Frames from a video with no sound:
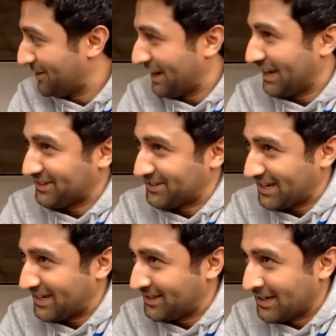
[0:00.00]

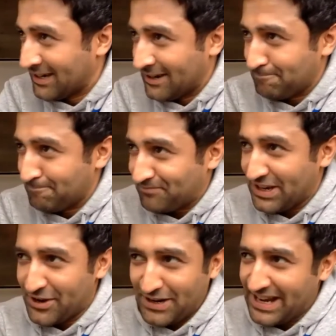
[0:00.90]
And,
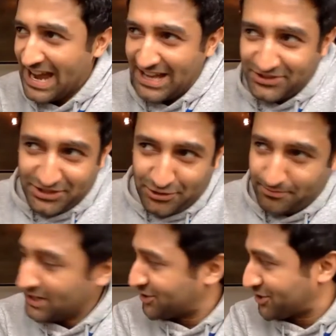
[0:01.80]
it adds so
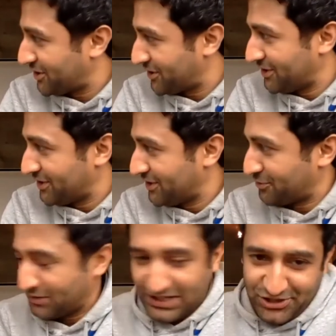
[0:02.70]
much to the
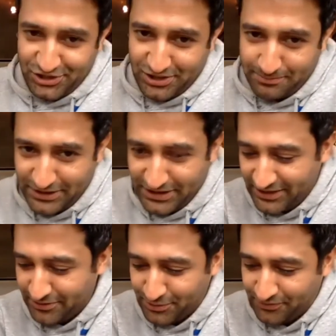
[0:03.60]
relationship in
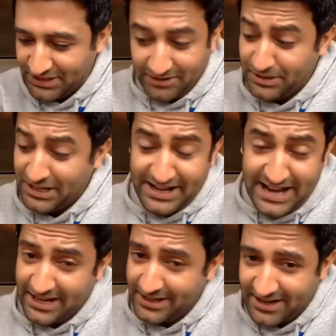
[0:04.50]
the movie. Like, me and
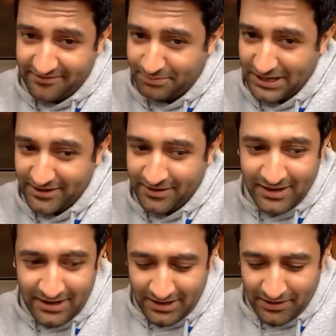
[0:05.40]
Nate have been
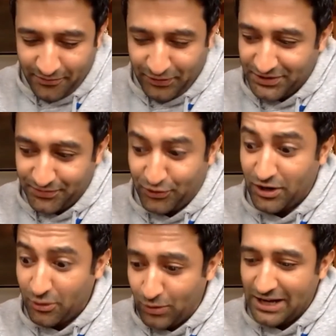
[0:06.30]
friends for
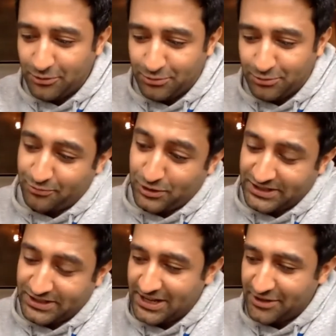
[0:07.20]
a while. We've
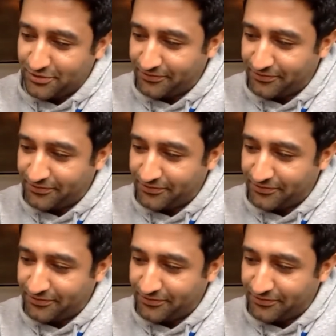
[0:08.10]
worked together